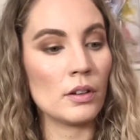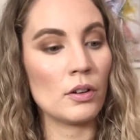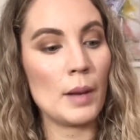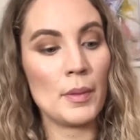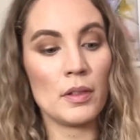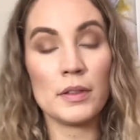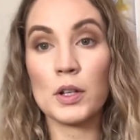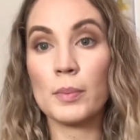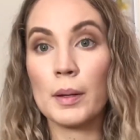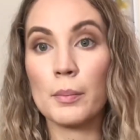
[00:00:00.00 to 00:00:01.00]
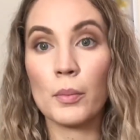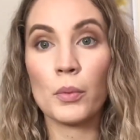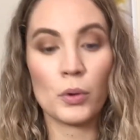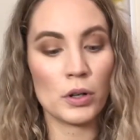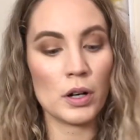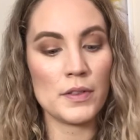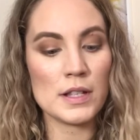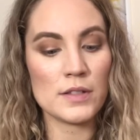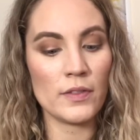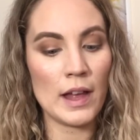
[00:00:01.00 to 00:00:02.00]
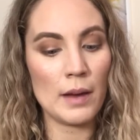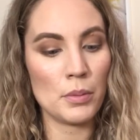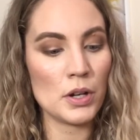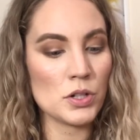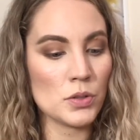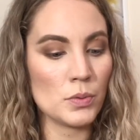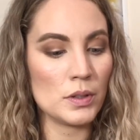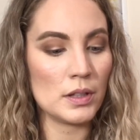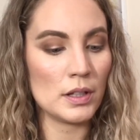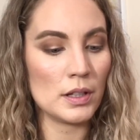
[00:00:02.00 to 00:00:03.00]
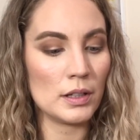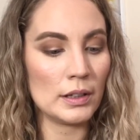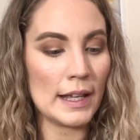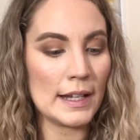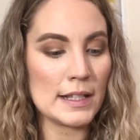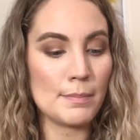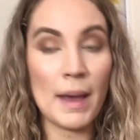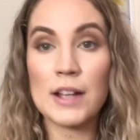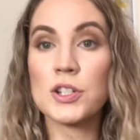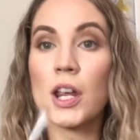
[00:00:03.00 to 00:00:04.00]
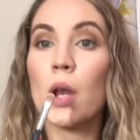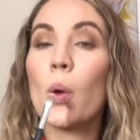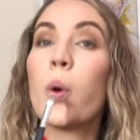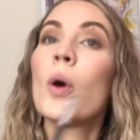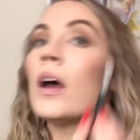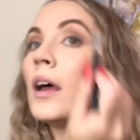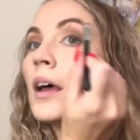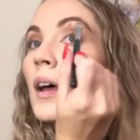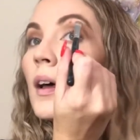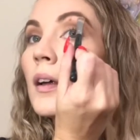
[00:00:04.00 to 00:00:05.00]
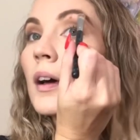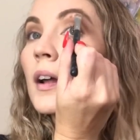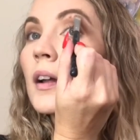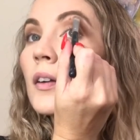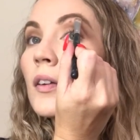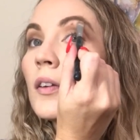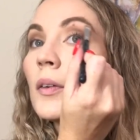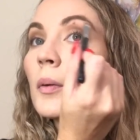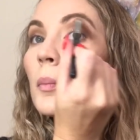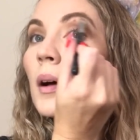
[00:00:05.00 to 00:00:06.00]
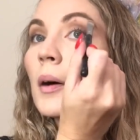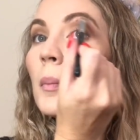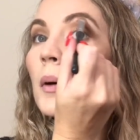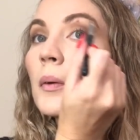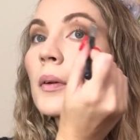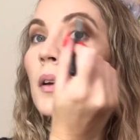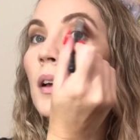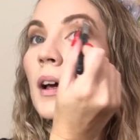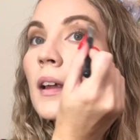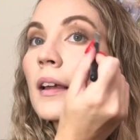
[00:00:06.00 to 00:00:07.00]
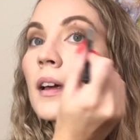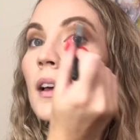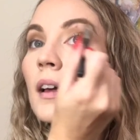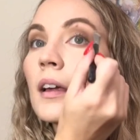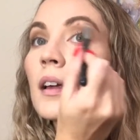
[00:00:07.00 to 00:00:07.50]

Grab a little bit more on this flat brush with the lightest matte shade and kind of just do a brow bone highlight.